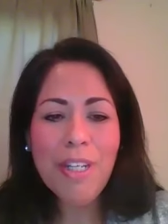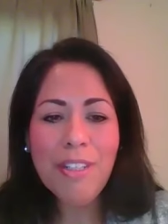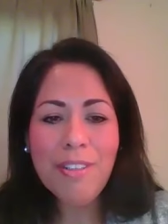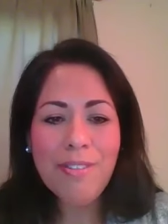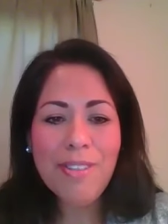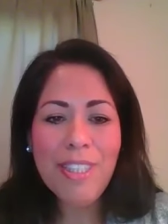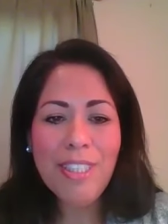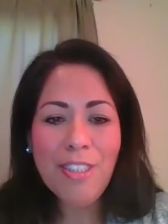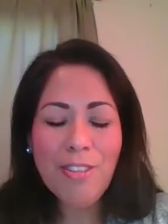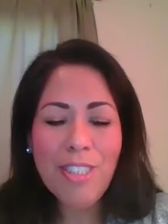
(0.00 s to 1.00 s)
of
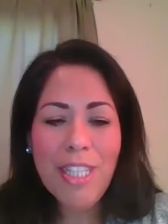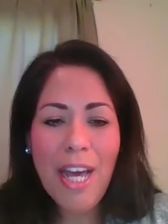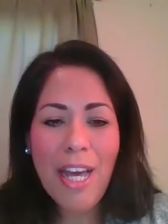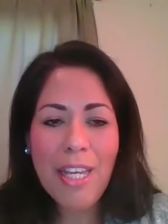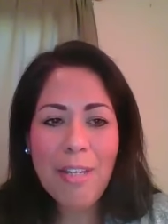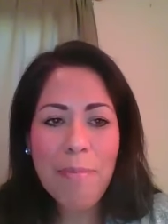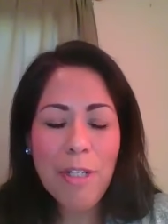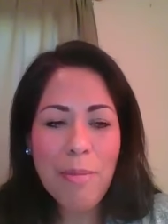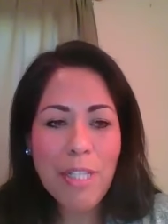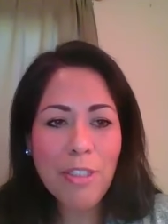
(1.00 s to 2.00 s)
CSUCI
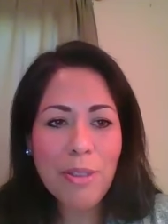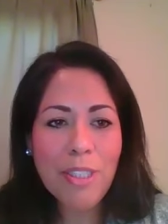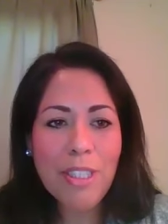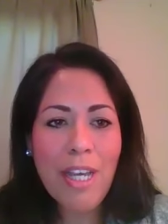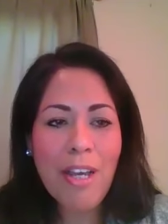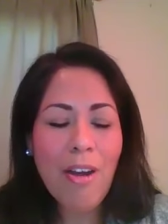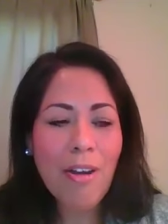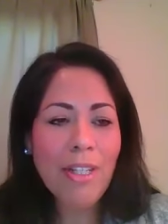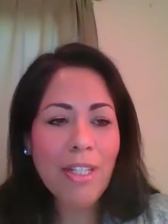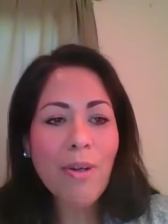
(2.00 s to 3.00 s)
peer mentors that
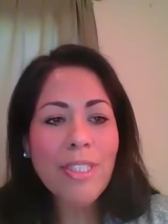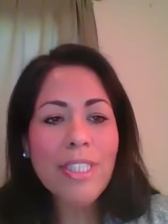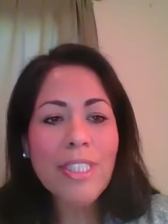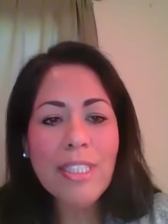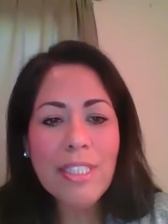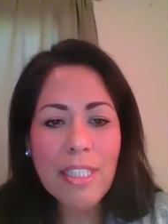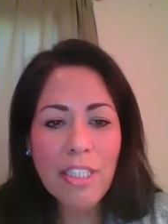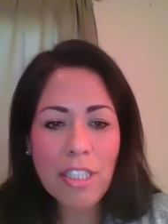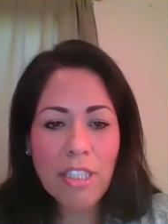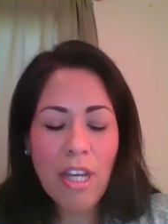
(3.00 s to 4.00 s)
are in courses and
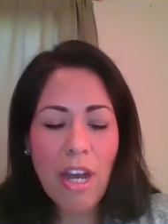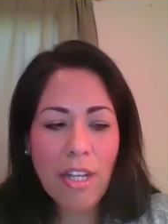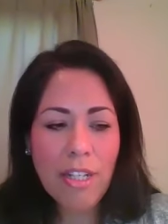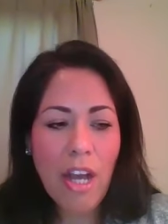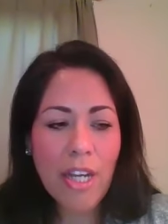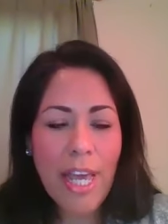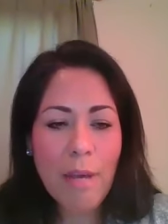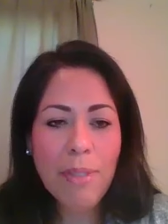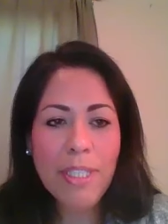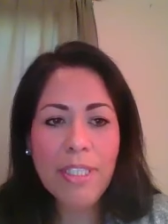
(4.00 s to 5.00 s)
just on, on
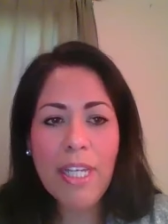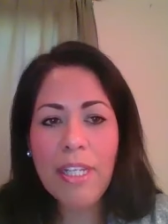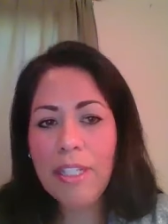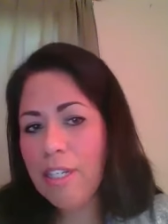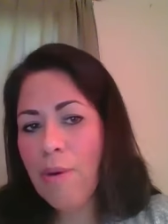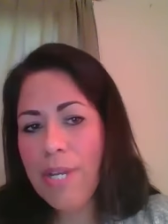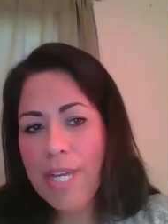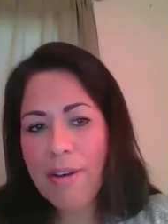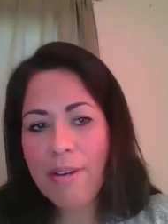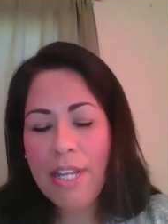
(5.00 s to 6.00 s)
campus and going
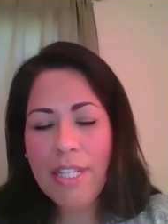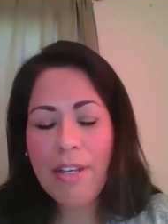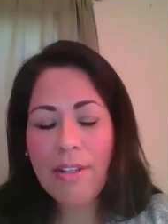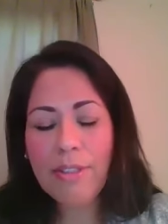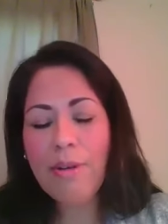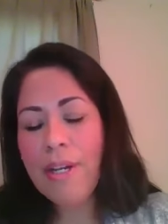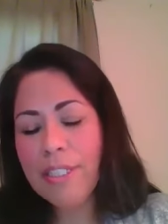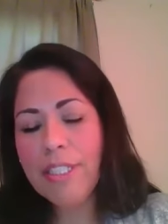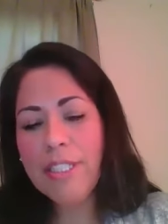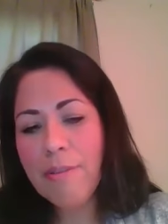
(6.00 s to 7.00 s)
out, and they also go out
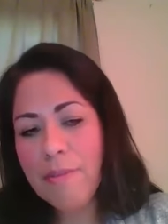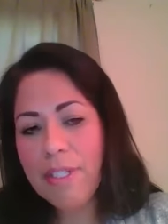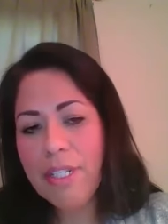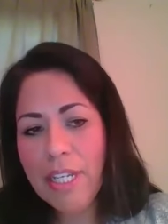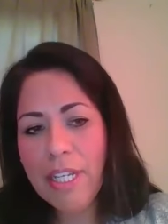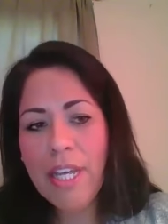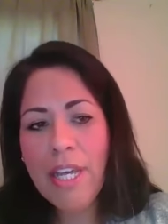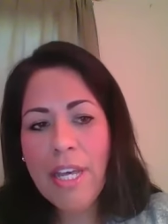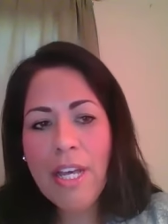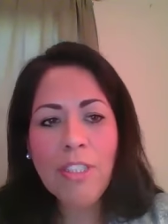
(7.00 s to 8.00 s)
into the community.
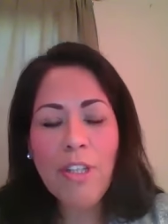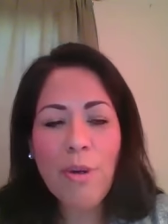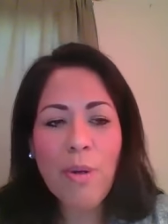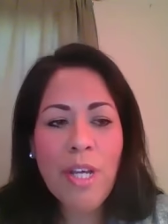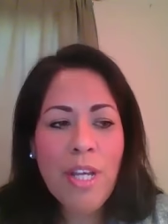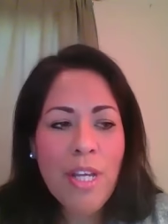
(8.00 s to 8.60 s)
So